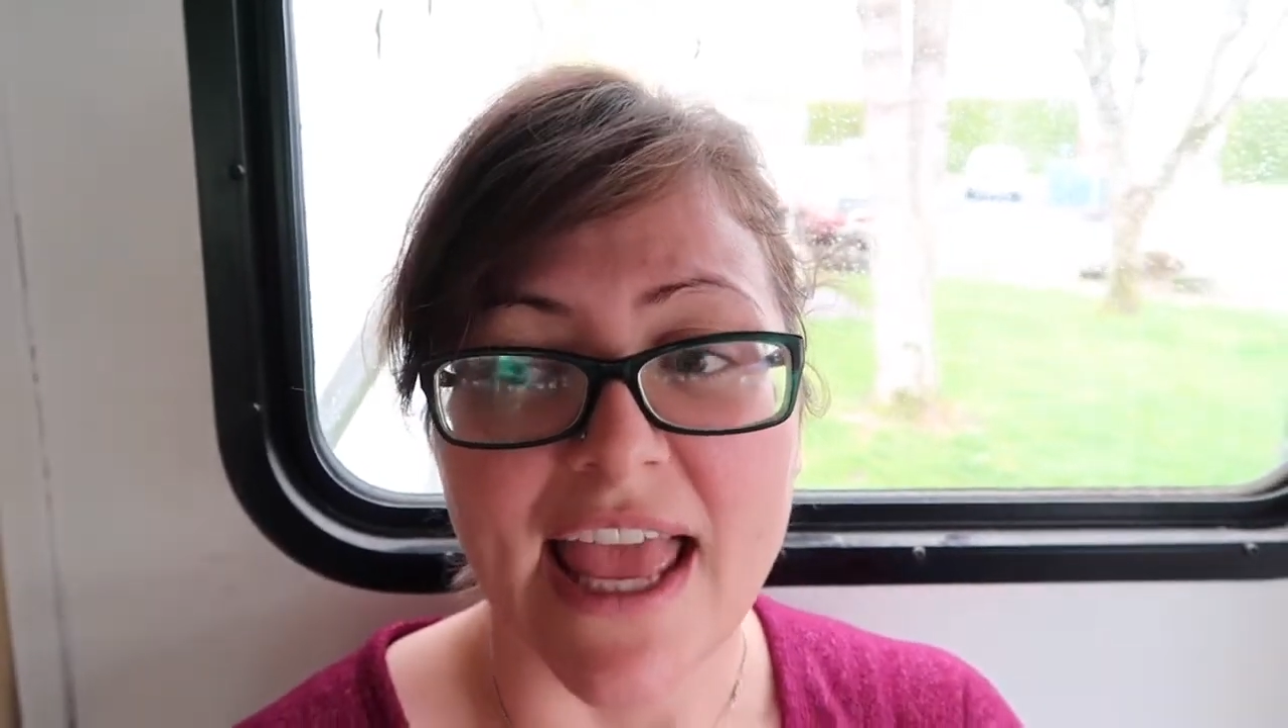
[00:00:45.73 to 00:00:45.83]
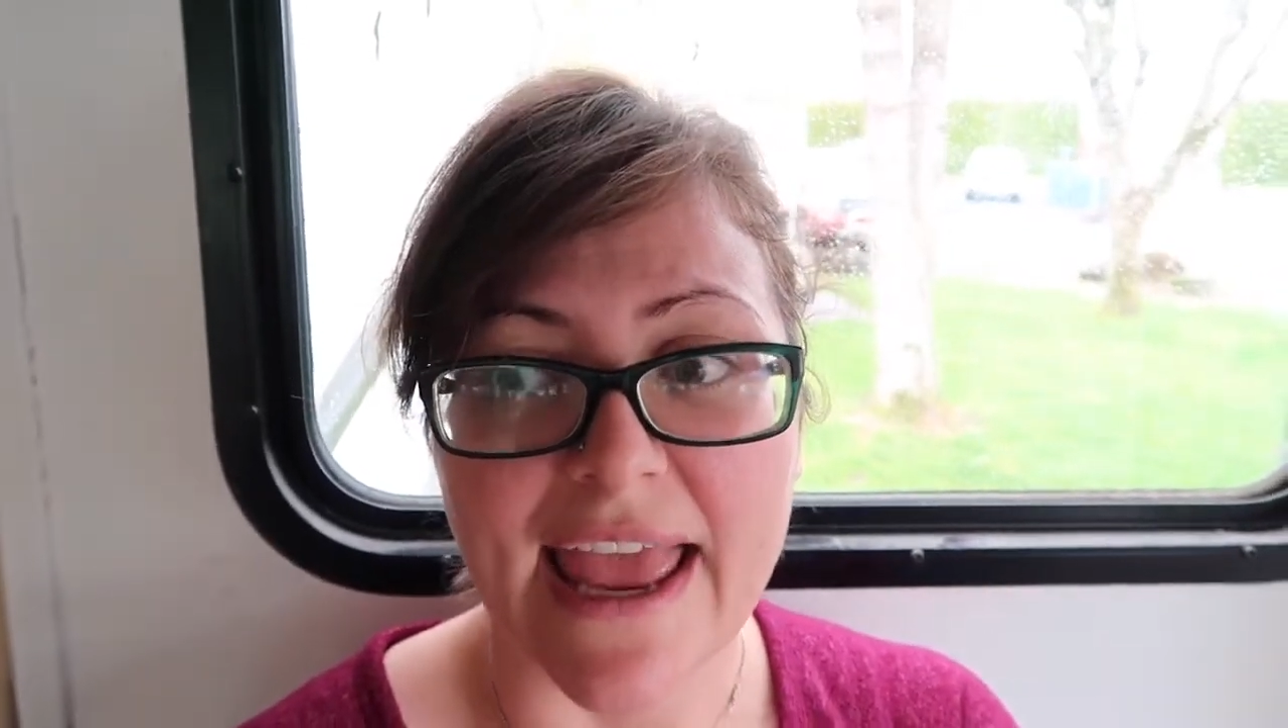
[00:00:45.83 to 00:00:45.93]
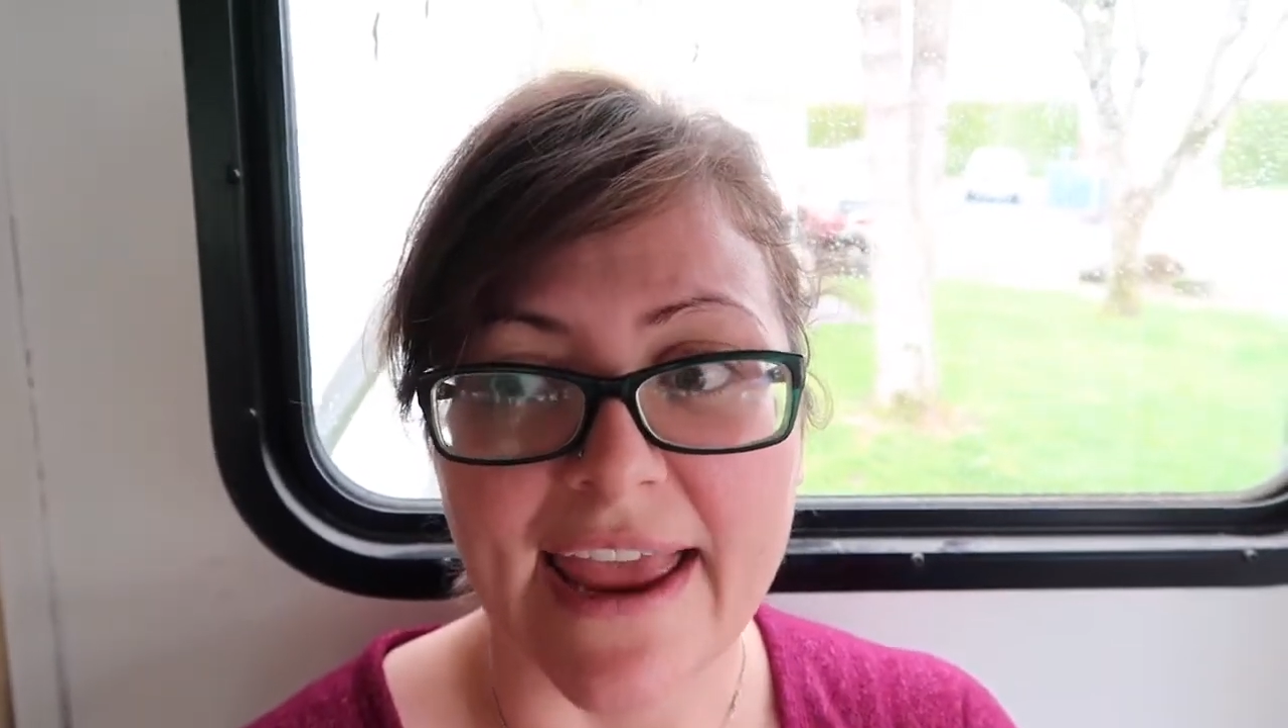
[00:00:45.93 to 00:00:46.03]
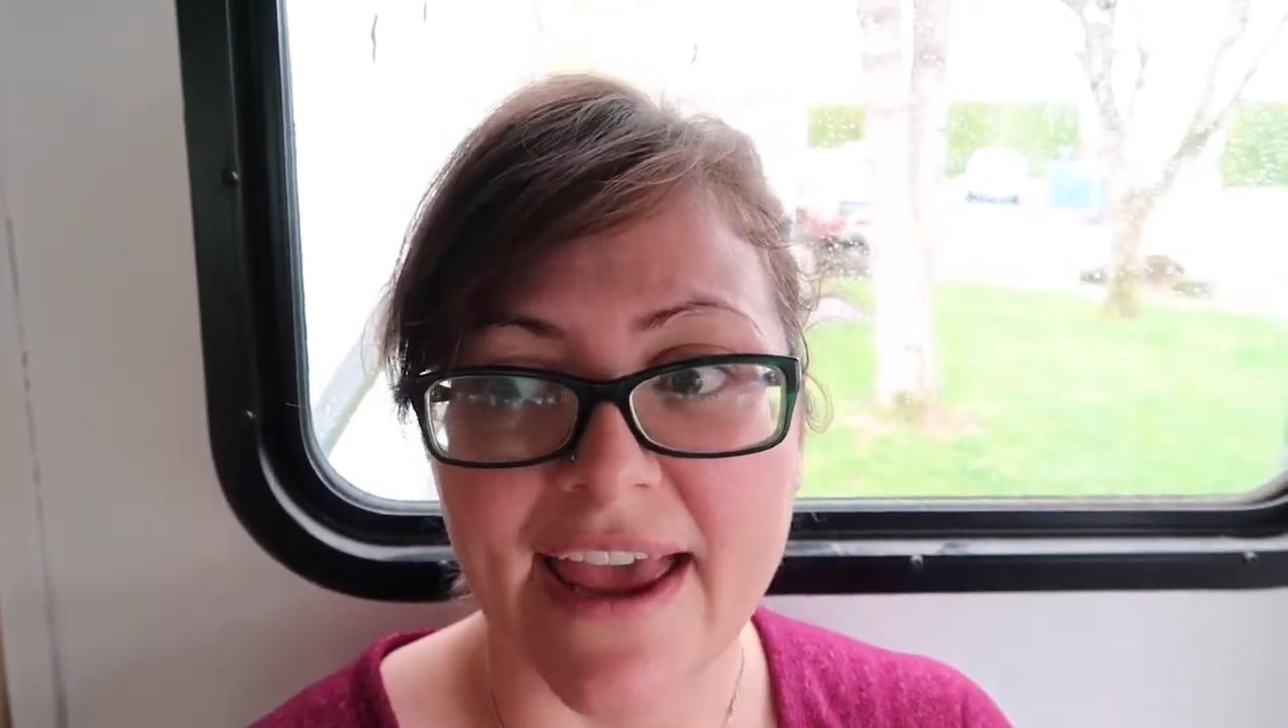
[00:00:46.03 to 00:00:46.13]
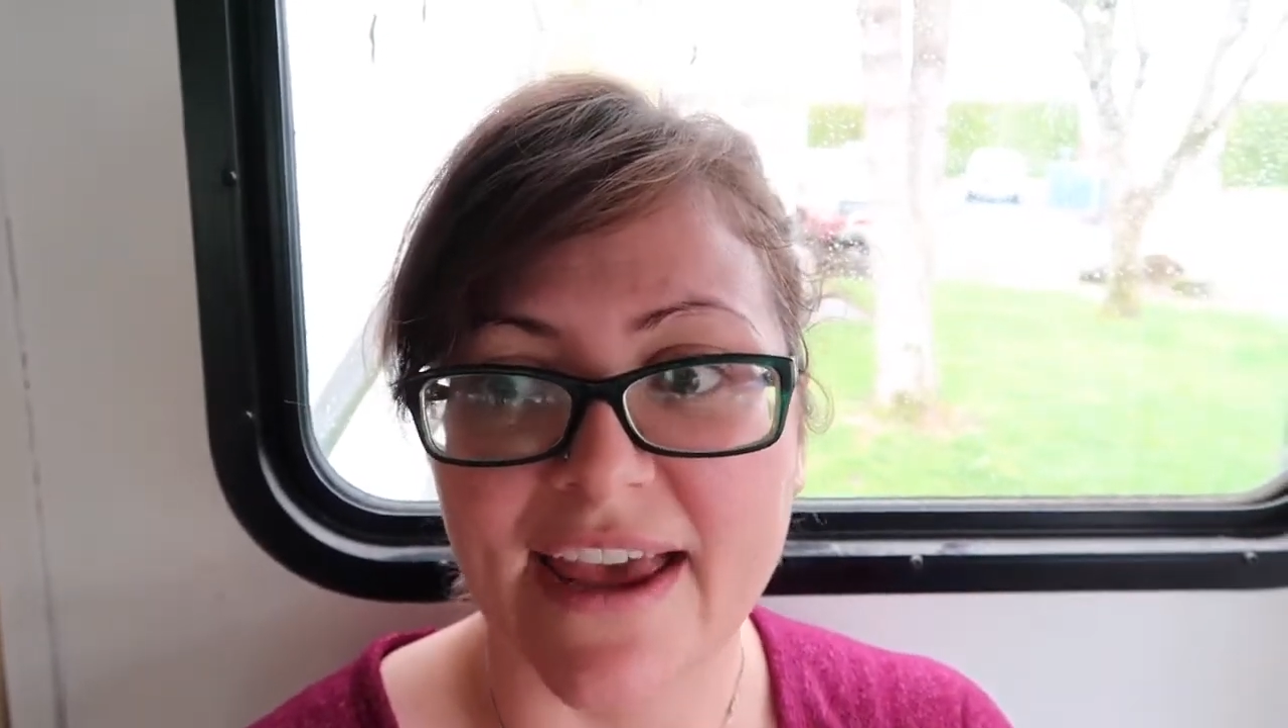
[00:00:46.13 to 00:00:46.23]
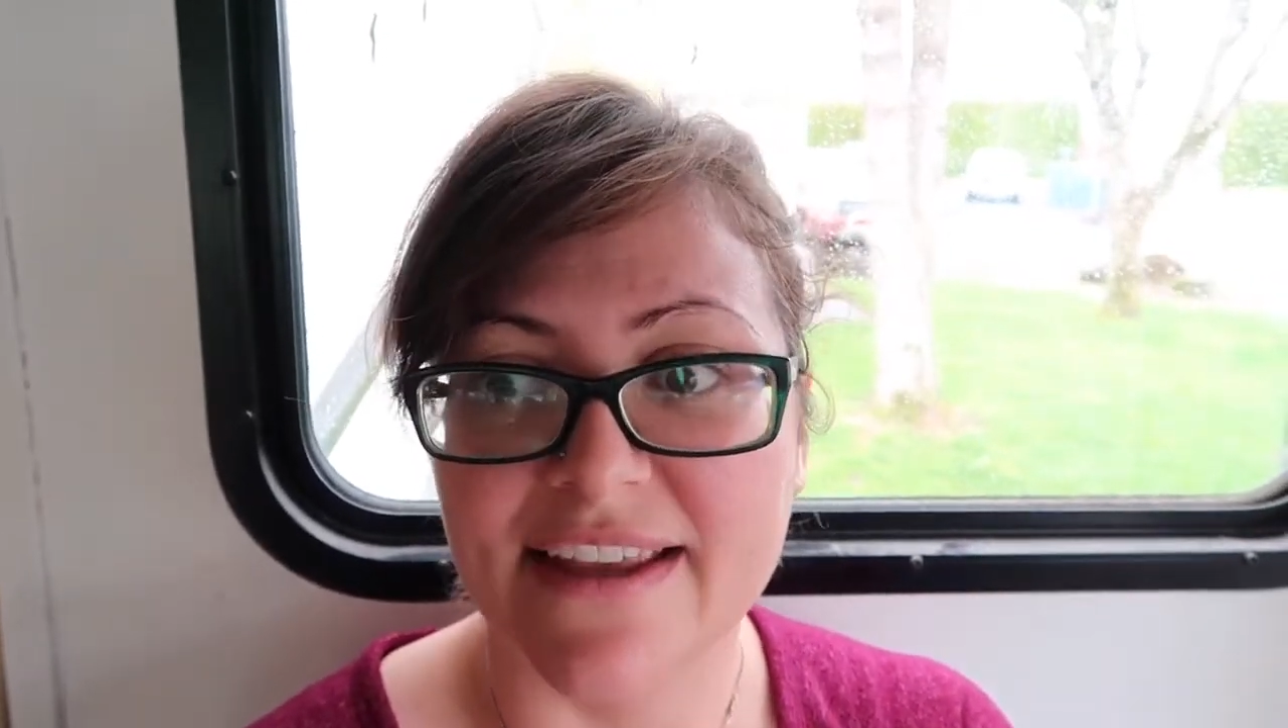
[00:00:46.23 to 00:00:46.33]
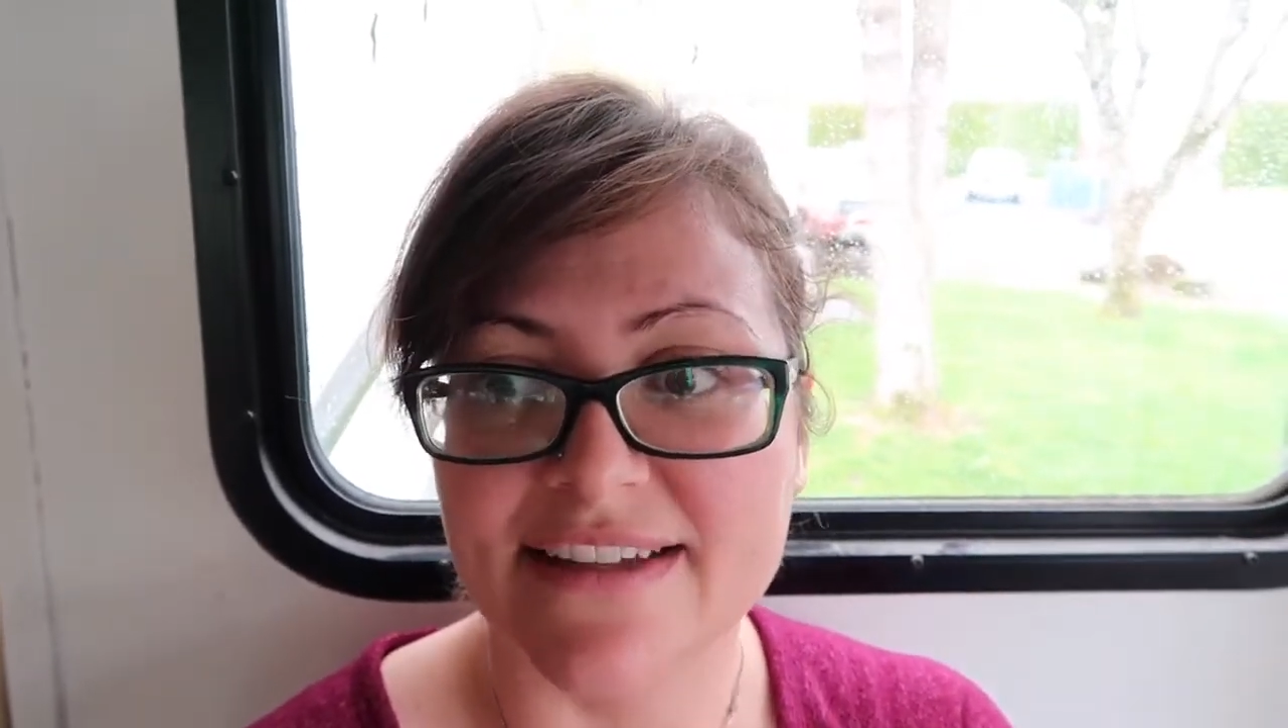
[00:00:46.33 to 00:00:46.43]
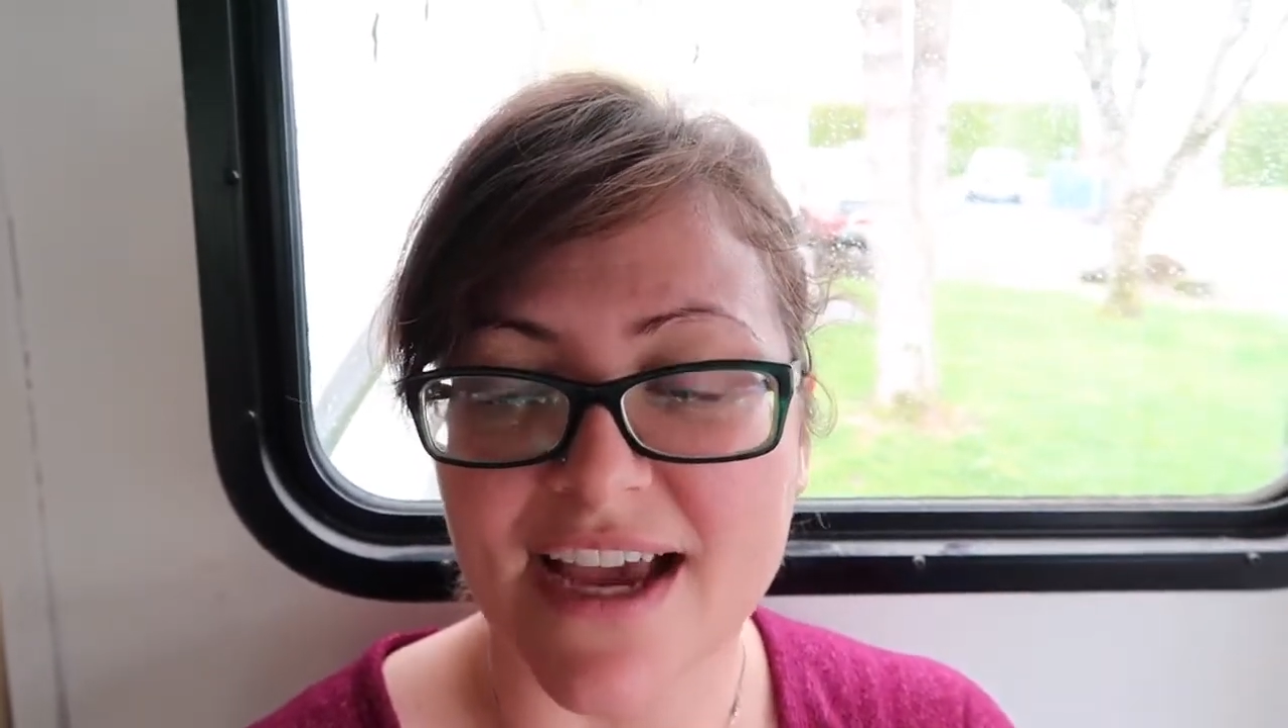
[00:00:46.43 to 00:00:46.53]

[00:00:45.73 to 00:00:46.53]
and